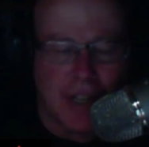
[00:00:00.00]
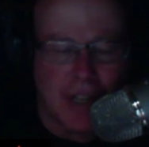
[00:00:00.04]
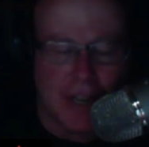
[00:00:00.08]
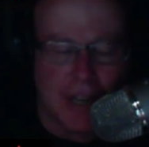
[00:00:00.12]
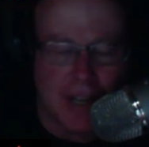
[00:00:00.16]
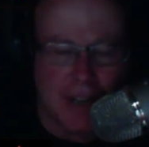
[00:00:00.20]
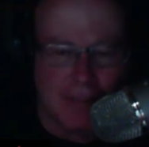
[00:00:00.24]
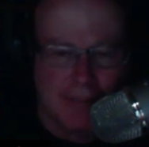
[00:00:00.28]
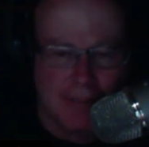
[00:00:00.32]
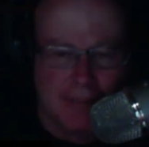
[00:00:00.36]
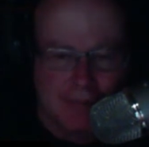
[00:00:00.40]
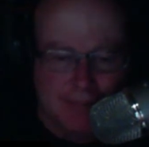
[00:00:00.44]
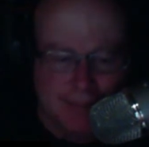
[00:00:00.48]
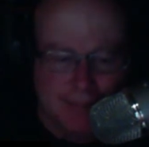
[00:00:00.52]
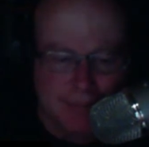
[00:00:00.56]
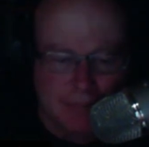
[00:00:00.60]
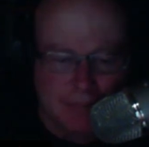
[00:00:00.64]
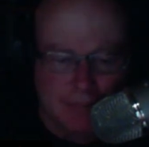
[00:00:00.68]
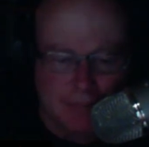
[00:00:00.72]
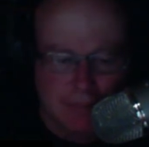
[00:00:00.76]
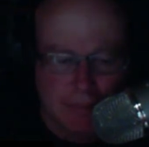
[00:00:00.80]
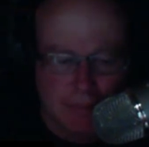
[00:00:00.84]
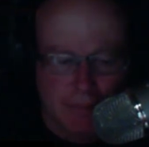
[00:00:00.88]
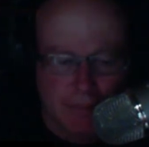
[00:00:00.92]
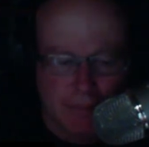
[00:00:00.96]
you got
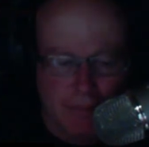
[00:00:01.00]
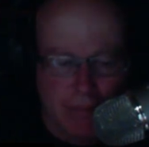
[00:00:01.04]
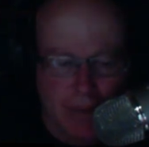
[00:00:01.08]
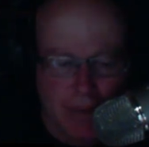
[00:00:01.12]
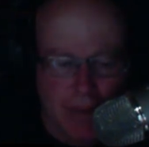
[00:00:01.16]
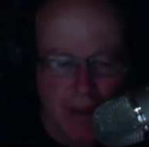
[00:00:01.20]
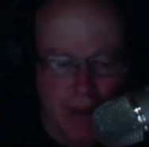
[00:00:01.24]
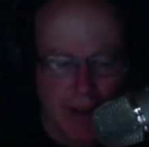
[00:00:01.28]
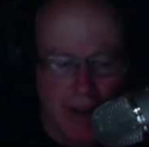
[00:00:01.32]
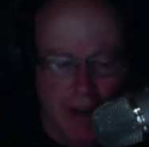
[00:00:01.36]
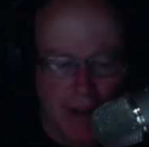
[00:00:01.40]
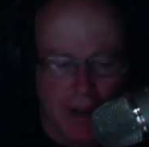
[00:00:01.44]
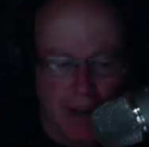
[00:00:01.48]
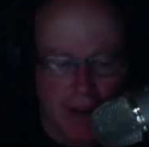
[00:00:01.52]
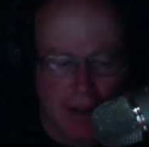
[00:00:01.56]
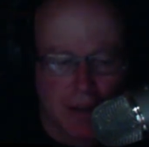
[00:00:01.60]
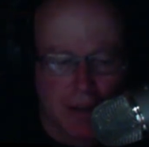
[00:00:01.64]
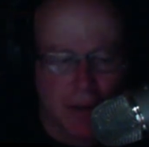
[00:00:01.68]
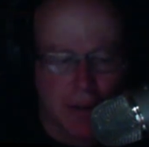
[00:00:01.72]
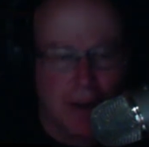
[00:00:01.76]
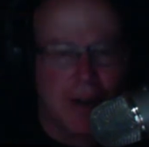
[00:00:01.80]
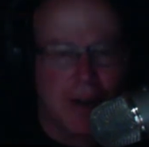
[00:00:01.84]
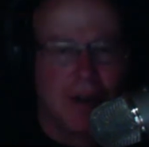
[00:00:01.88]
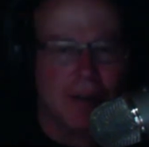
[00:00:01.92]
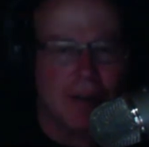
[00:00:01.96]
to
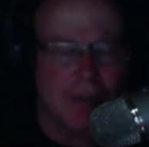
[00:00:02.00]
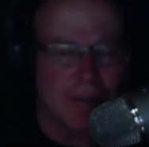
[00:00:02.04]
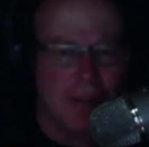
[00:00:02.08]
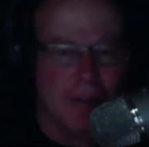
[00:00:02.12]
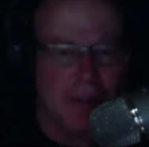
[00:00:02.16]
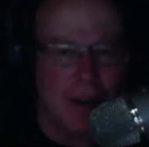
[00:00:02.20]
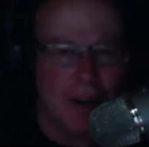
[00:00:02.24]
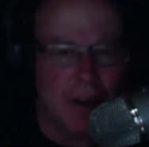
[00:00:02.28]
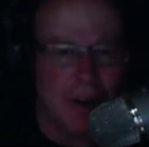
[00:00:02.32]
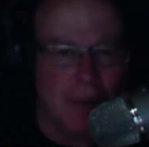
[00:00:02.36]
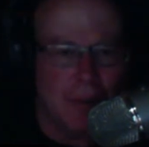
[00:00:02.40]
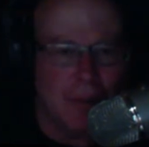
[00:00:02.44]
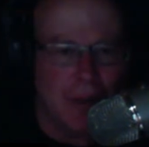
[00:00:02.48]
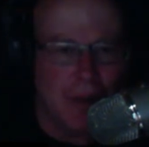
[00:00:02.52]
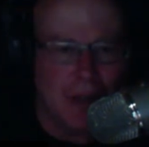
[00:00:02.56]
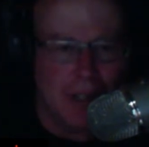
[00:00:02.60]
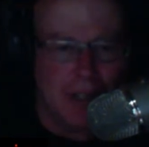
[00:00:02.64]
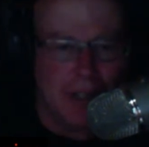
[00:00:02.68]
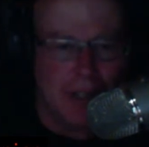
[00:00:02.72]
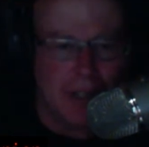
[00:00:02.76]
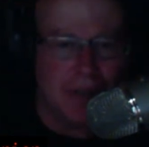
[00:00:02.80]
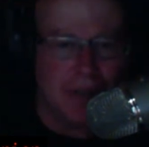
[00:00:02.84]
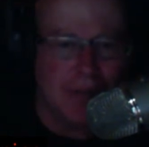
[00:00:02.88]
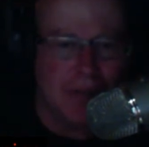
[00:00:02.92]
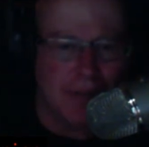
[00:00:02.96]
credit
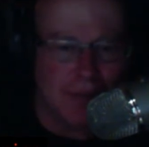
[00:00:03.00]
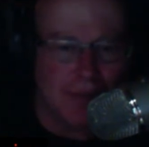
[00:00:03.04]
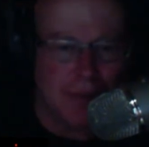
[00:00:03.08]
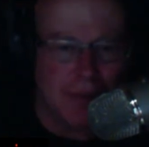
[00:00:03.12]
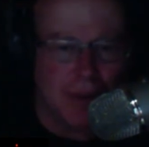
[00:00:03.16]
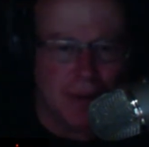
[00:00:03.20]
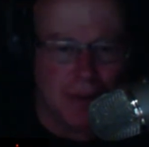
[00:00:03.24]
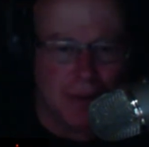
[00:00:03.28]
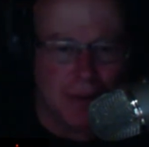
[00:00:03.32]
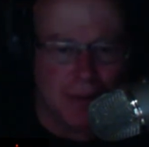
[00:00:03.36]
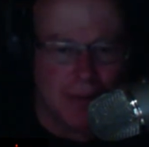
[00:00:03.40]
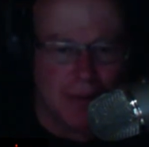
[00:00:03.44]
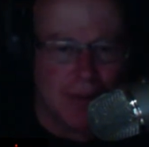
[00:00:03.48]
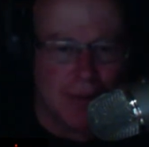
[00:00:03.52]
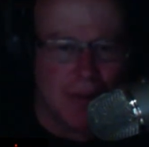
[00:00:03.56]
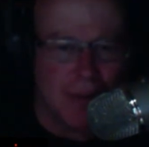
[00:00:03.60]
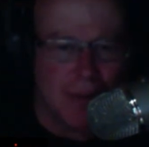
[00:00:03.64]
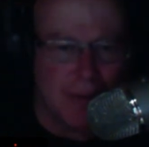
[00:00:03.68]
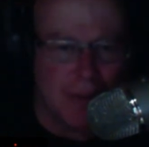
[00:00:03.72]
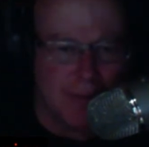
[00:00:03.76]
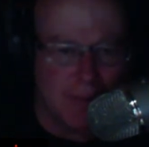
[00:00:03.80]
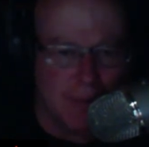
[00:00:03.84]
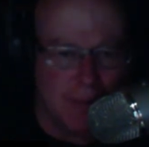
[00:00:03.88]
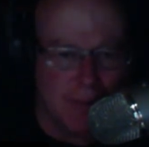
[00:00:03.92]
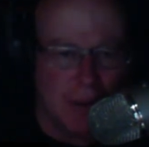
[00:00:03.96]
religion
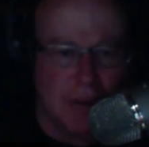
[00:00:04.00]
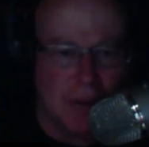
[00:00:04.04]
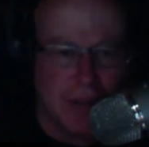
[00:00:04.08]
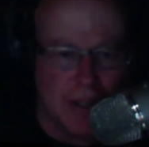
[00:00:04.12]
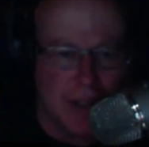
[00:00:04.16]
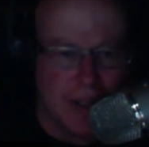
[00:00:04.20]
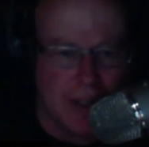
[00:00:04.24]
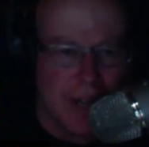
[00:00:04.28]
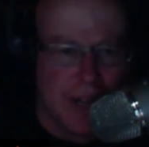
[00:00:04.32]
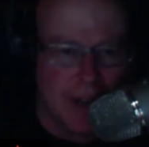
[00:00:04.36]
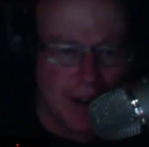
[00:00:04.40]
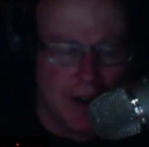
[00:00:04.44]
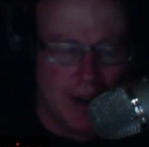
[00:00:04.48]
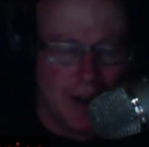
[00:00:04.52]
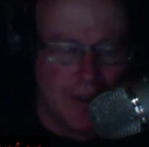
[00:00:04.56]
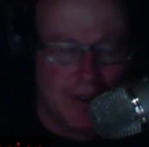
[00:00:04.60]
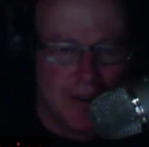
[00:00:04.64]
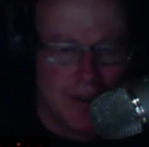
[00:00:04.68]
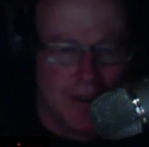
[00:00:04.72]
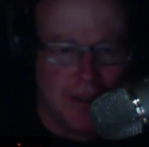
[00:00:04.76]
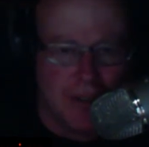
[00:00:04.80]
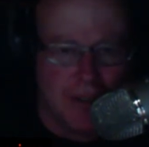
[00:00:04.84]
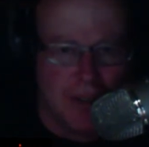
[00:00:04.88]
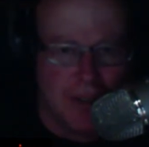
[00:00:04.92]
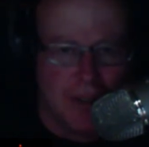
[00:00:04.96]
for most of that,
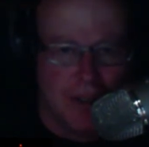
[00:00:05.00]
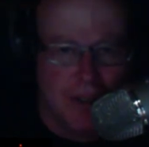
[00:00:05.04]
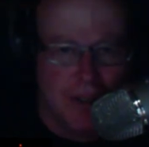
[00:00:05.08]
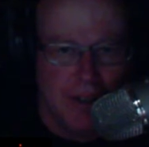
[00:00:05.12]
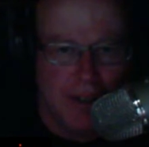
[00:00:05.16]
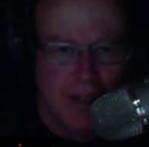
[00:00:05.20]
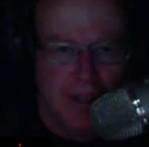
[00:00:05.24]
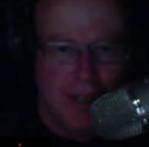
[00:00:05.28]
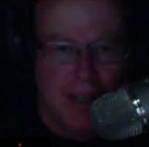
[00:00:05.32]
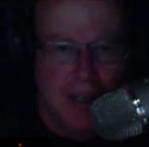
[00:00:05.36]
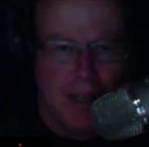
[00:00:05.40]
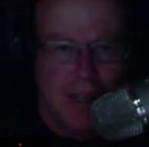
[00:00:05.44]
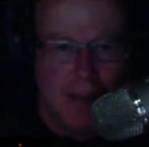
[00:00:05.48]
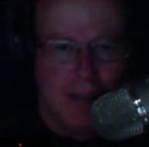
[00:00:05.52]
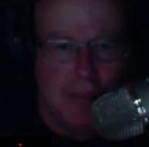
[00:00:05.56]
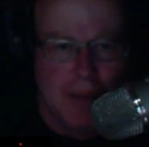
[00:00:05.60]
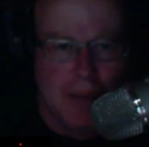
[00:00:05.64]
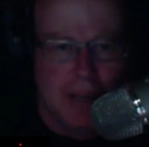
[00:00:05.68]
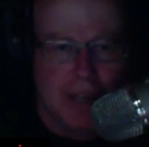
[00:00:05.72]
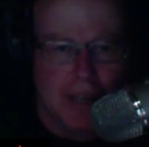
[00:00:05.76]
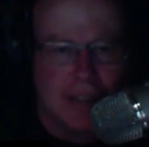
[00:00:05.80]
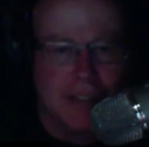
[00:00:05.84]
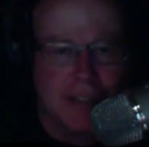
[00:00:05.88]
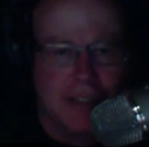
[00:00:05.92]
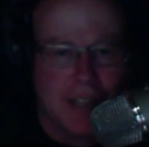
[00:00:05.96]
obviously,
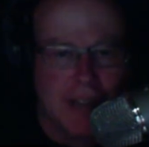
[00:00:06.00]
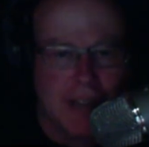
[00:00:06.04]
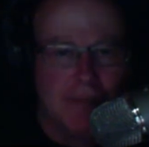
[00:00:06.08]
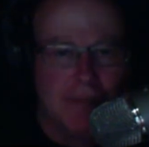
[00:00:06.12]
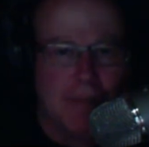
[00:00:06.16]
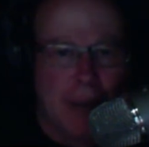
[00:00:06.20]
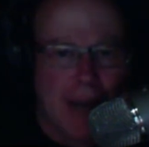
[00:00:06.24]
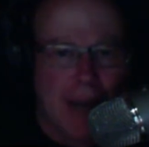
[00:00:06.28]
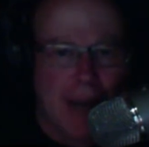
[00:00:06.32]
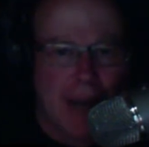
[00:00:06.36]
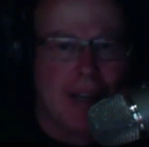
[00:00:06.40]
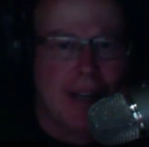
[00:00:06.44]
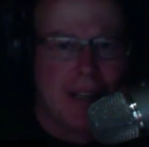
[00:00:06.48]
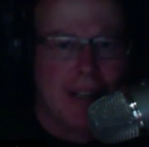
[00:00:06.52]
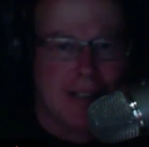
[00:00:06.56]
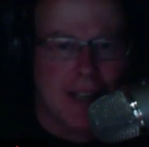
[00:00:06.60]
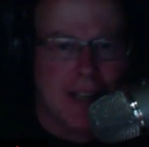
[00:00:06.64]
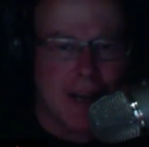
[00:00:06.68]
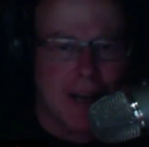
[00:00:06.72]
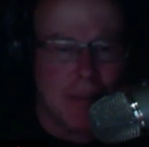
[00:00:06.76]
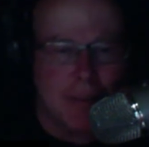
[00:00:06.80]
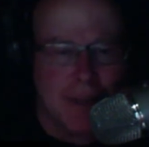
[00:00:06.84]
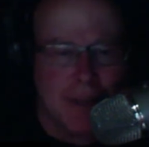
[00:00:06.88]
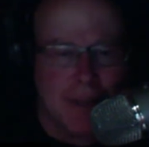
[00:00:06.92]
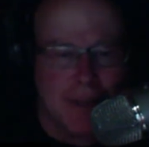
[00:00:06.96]
because they've painted
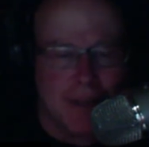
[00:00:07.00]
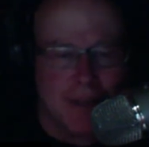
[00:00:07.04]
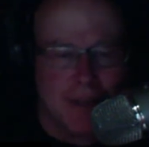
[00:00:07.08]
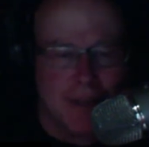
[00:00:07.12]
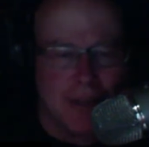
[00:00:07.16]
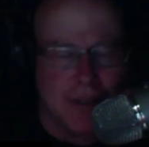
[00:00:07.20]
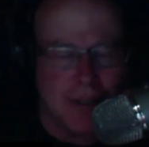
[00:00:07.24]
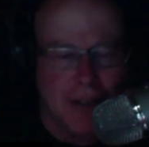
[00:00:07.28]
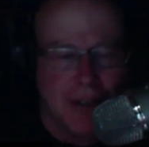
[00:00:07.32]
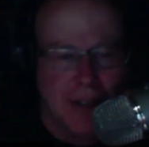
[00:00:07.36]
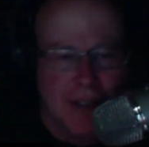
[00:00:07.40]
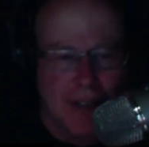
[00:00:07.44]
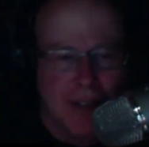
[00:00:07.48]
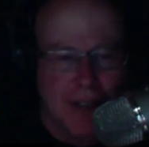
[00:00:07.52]
that picture.